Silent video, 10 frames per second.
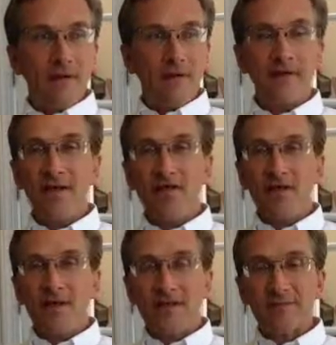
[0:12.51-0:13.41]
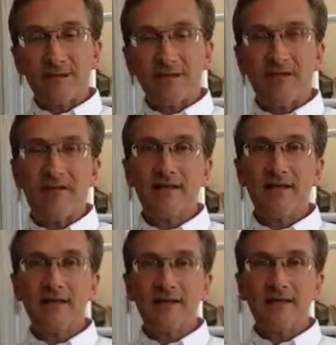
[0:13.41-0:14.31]
things you can expect in
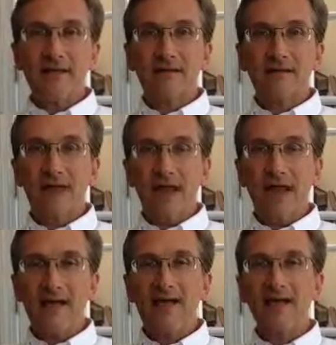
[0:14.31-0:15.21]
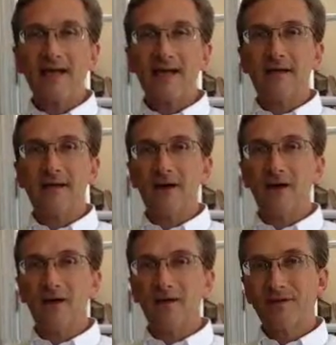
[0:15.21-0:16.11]
this class,
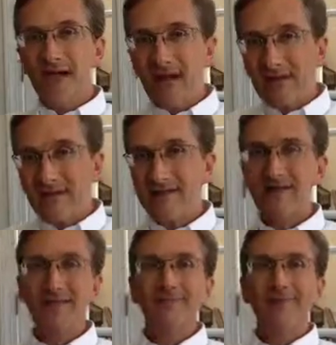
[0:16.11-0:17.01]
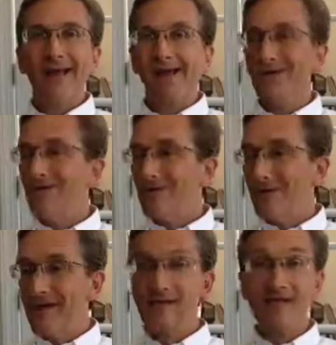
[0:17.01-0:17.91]
our texts, how you can
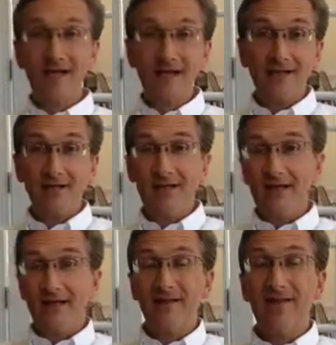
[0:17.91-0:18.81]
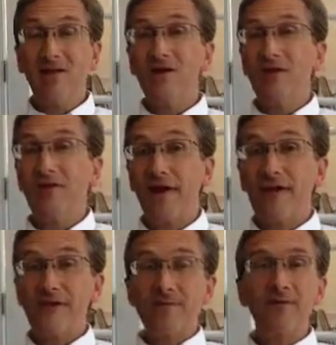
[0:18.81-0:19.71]
best study, and that kind of thing. You're going to
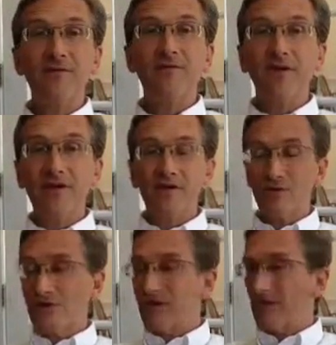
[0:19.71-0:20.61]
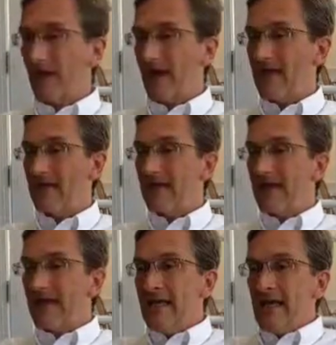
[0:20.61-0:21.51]
find this to be a very enriching class.
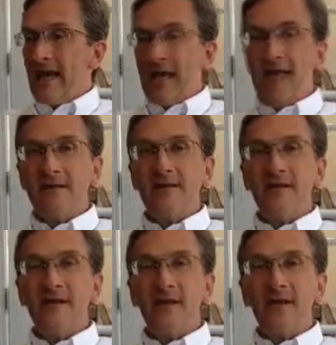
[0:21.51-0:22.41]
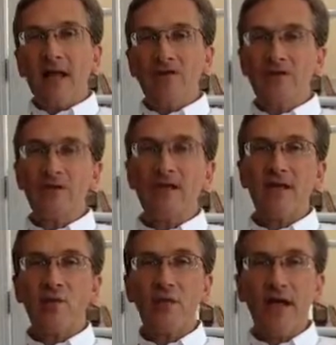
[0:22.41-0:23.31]
And the lectures
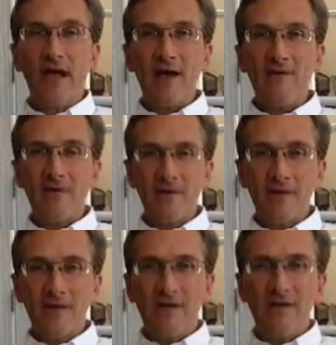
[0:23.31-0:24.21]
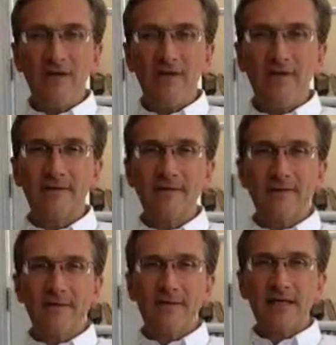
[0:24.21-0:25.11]
that we'll have on
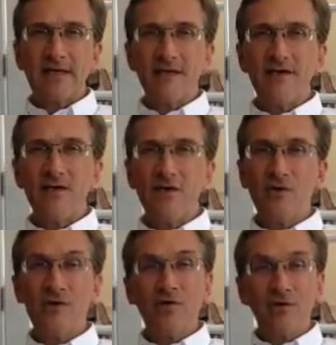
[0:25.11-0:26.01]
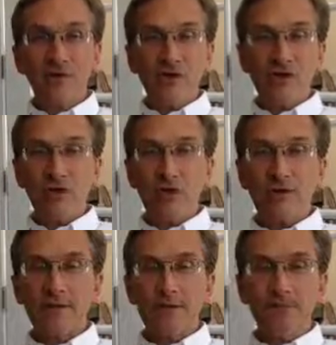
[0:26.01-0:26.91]
these videos are very short,